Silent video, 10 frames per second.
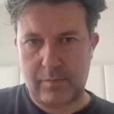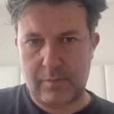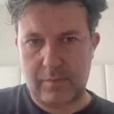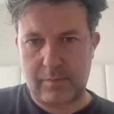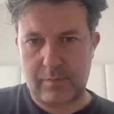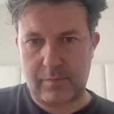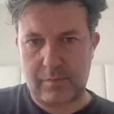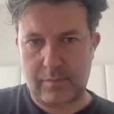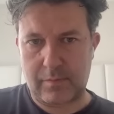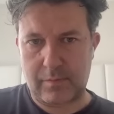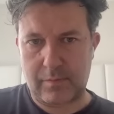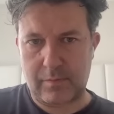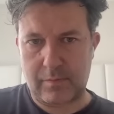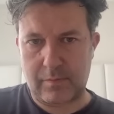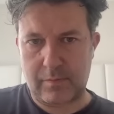
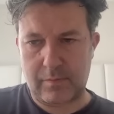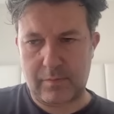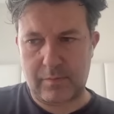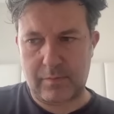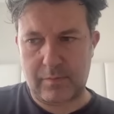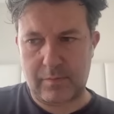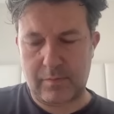(not speaking)